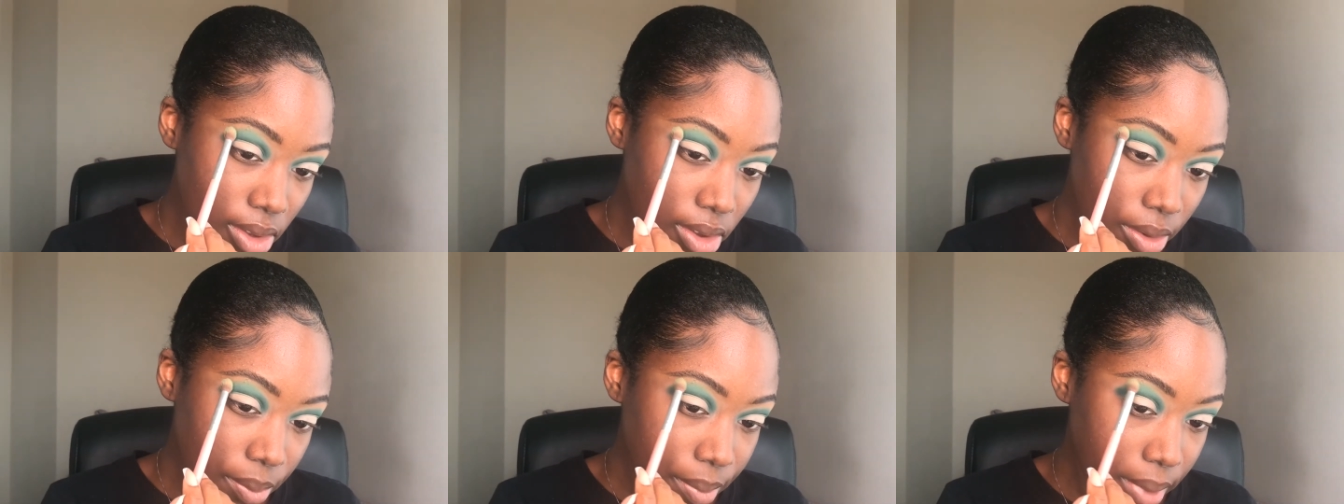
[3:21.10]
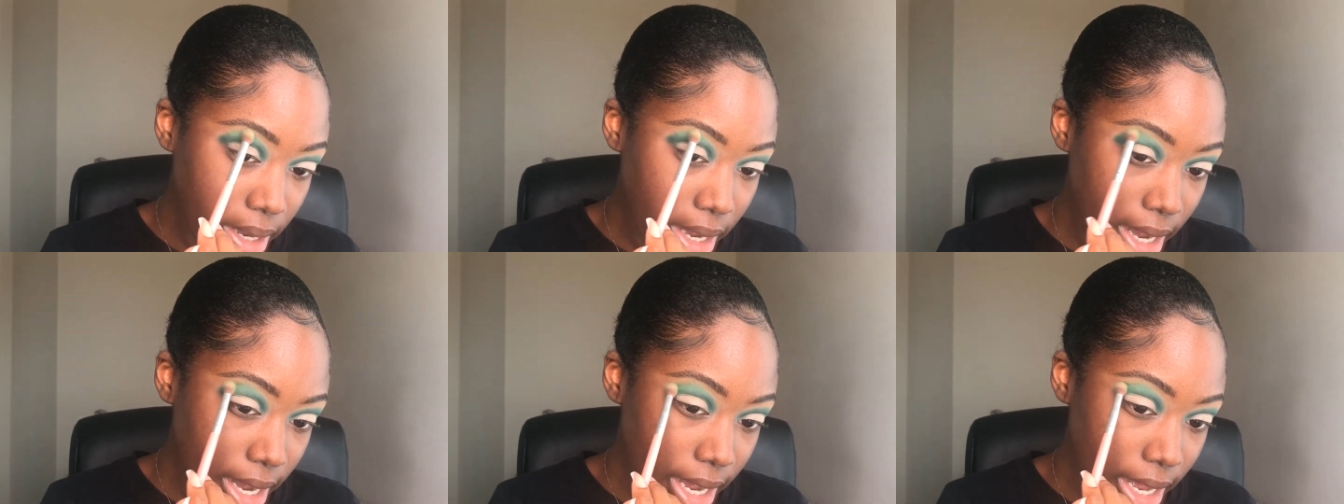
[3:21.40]
on
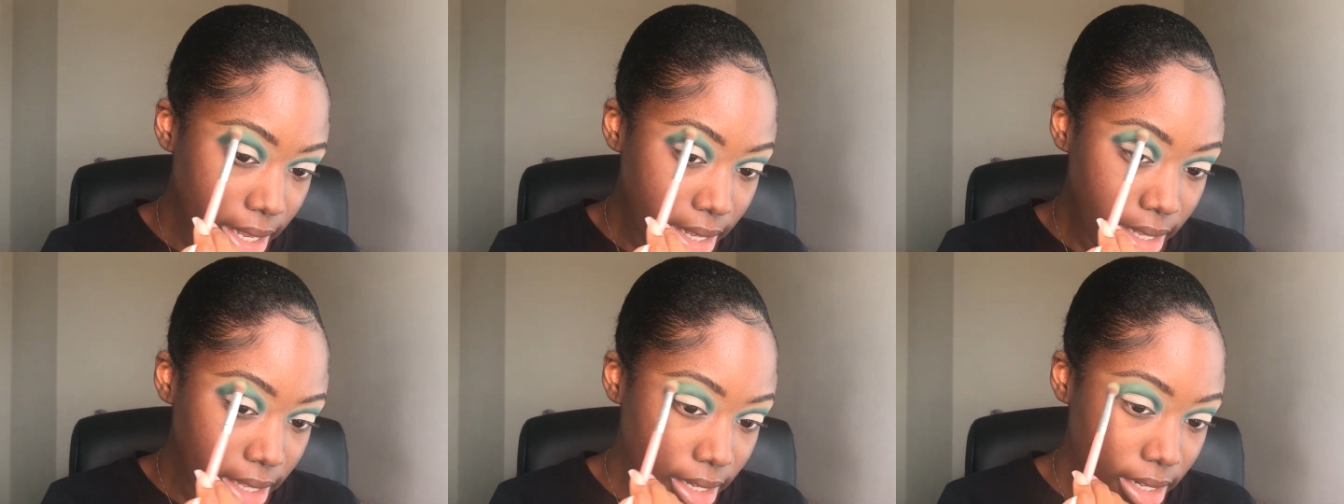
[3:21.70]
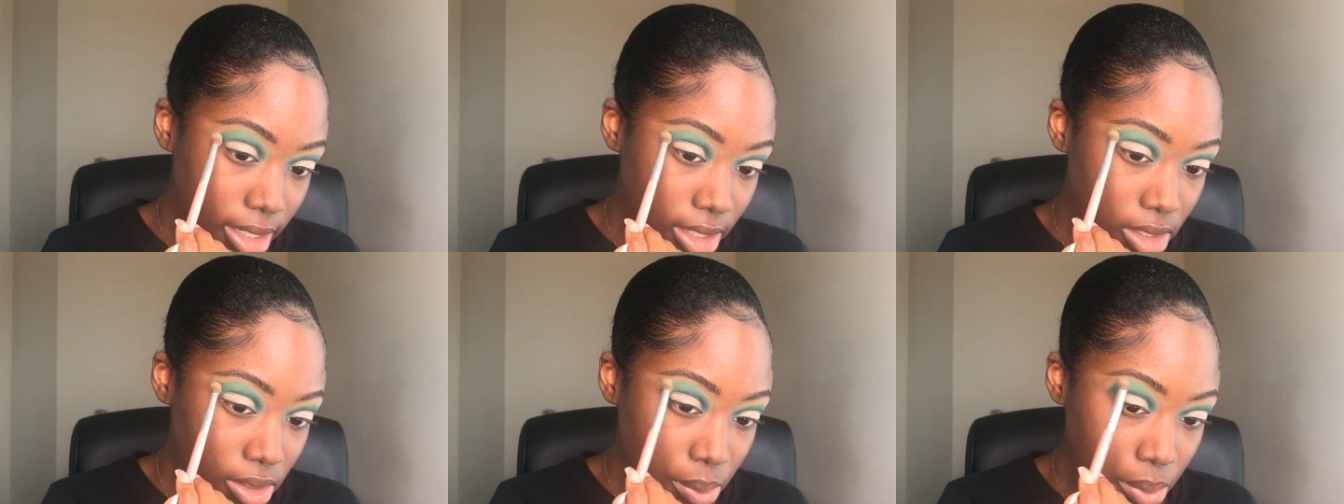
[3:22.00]
my eye,
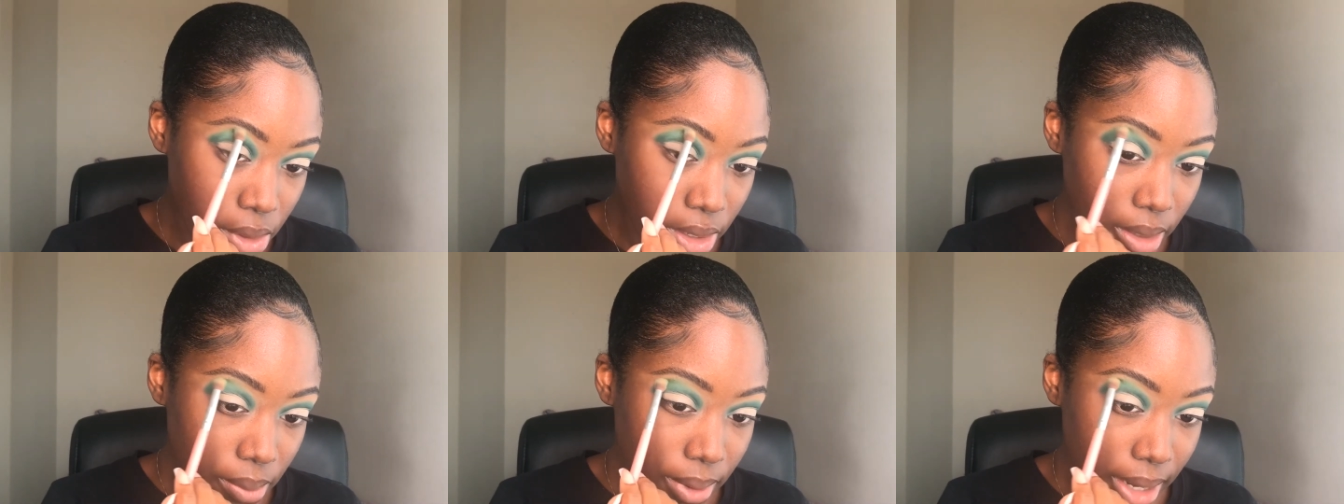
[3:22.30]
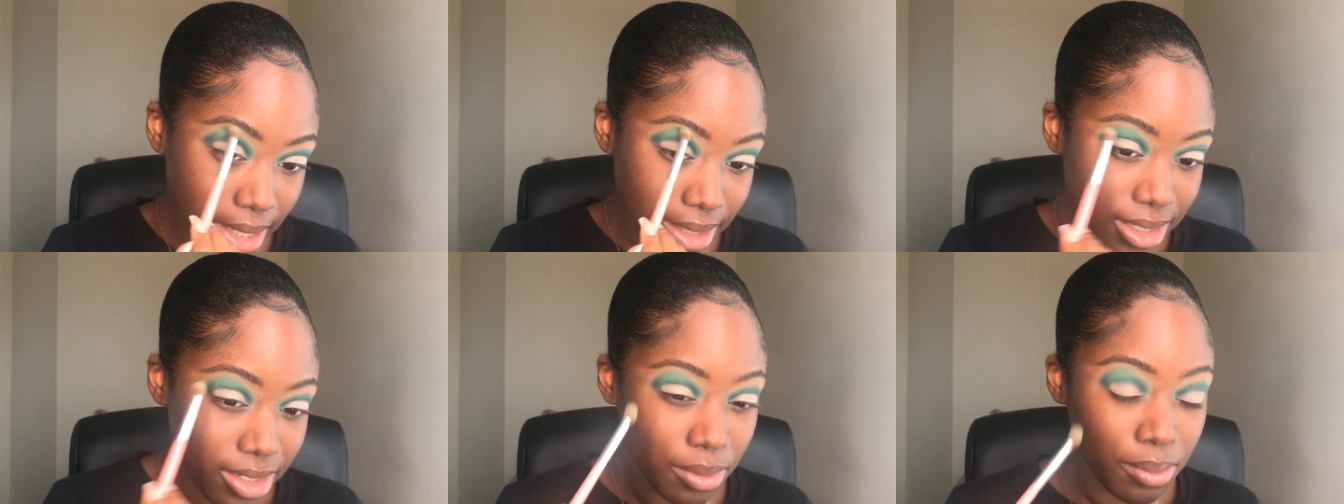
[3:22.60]
it is pretty
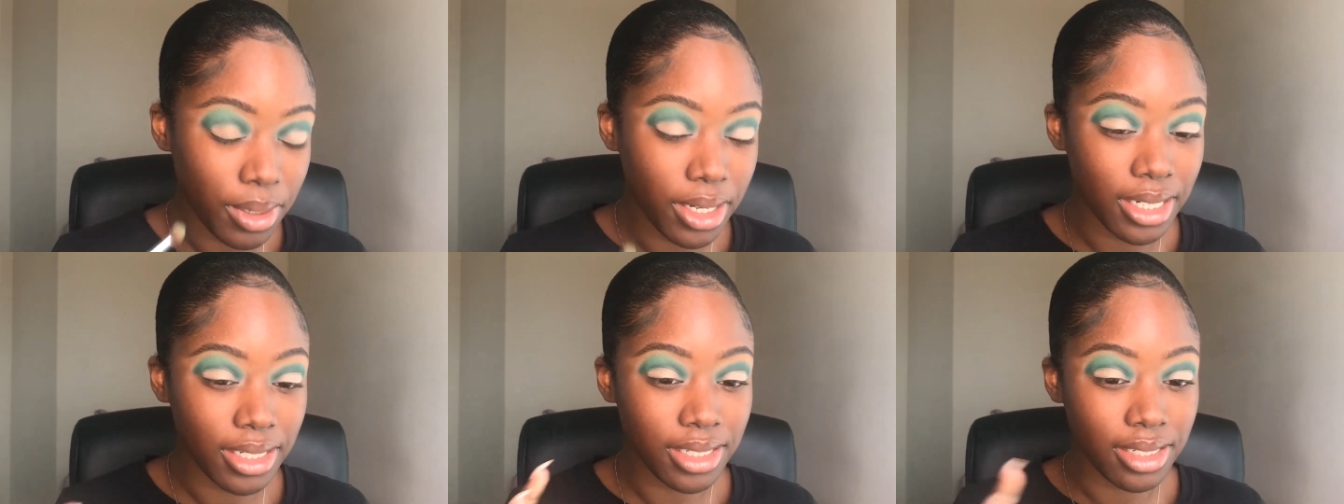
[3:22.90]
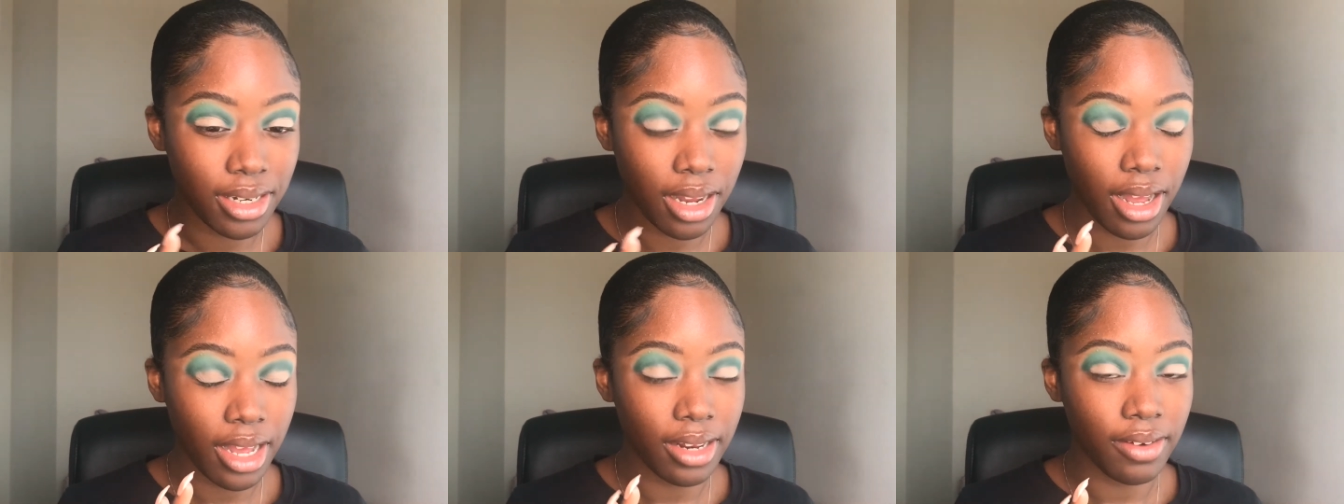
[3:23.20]
pastel, but
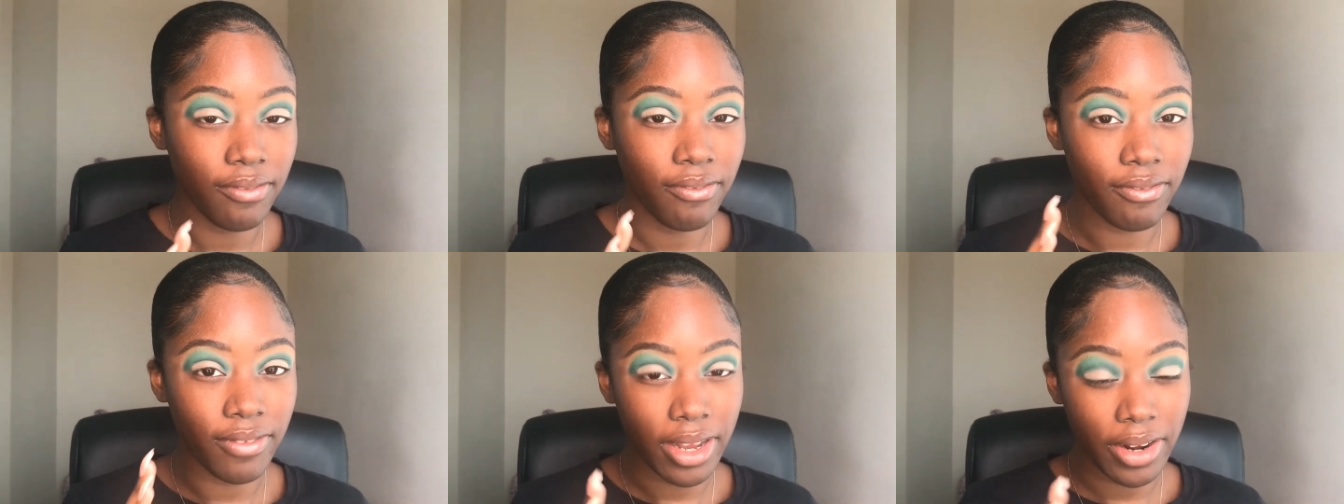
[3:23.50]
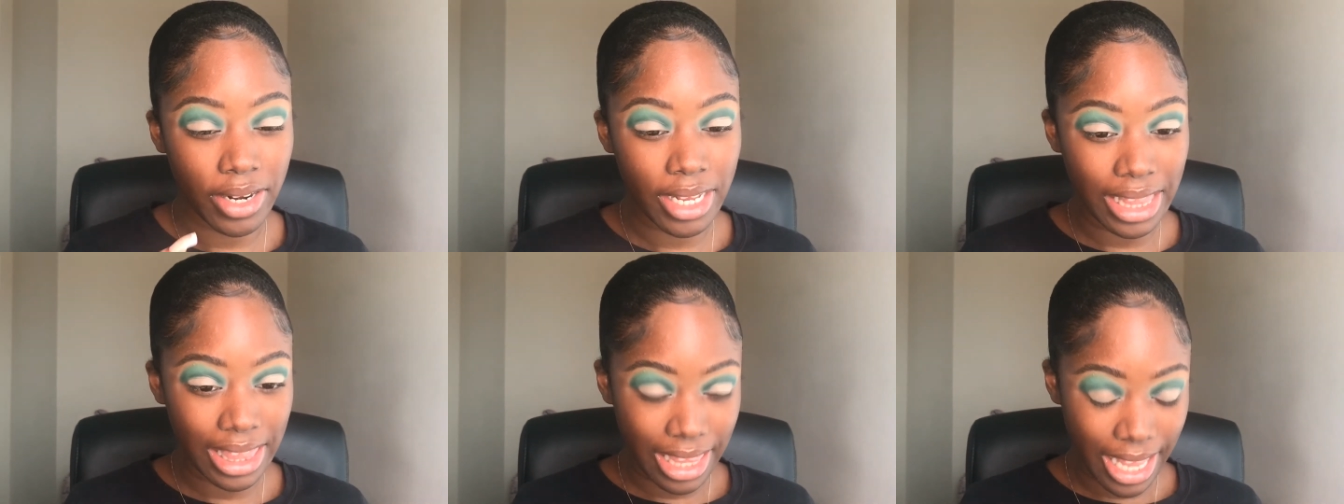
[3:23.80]
it's not
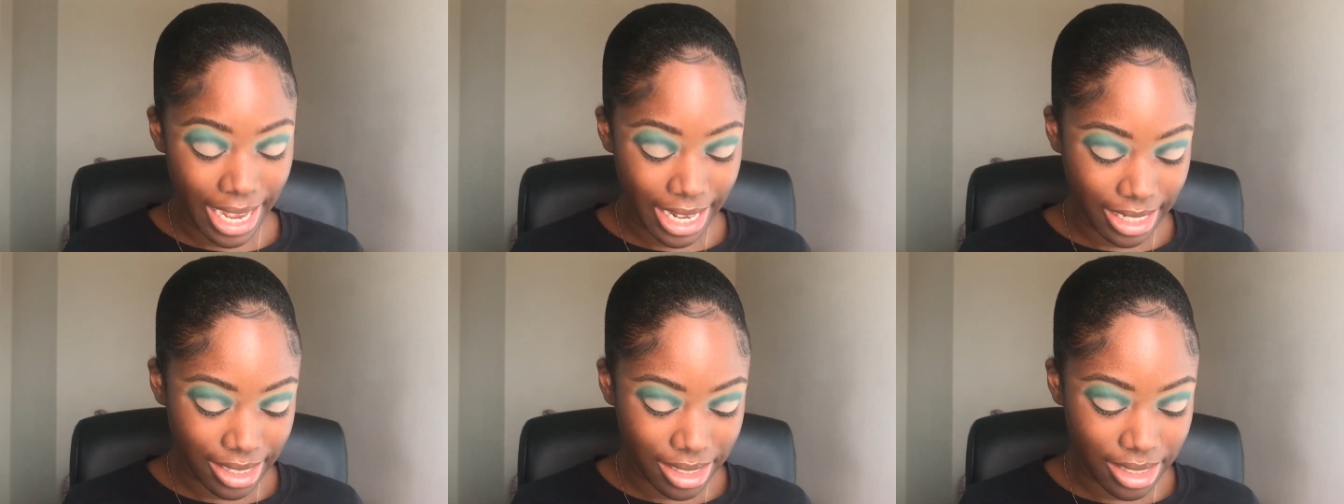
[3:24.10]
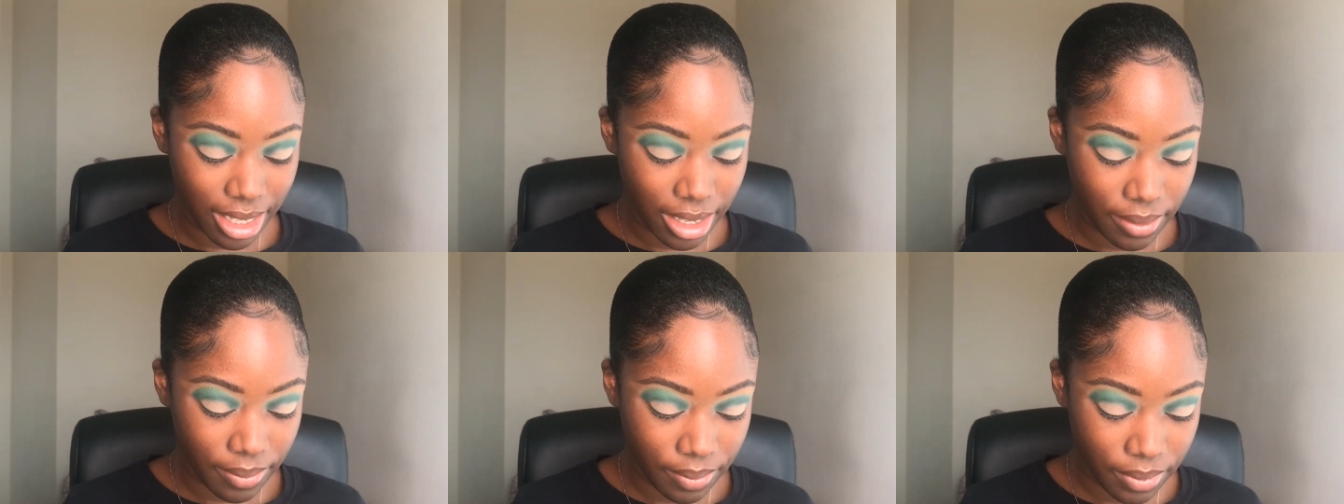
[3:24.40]
very
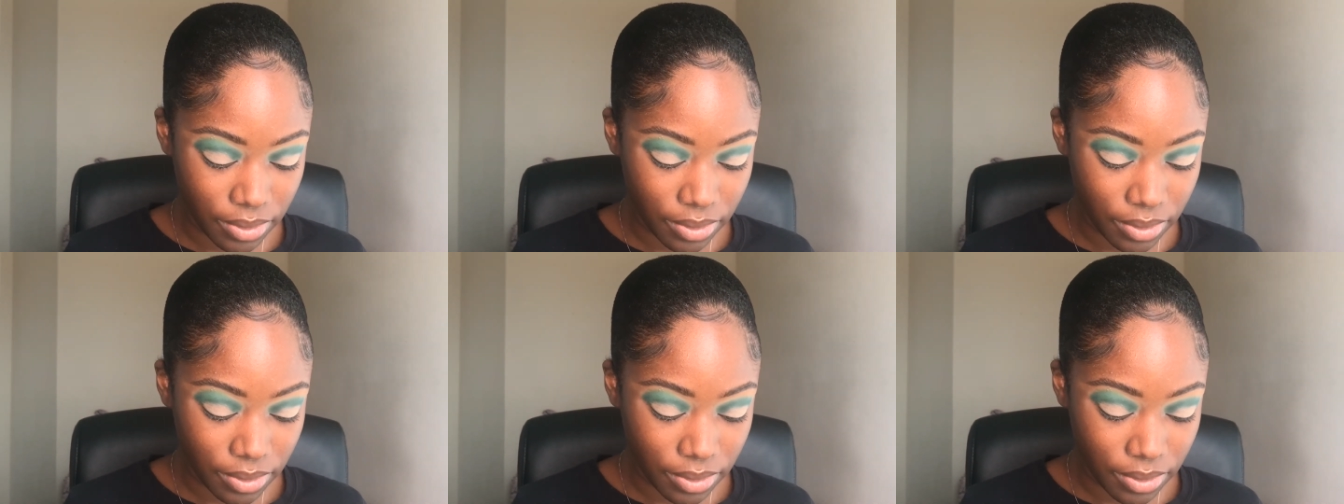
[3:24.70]
light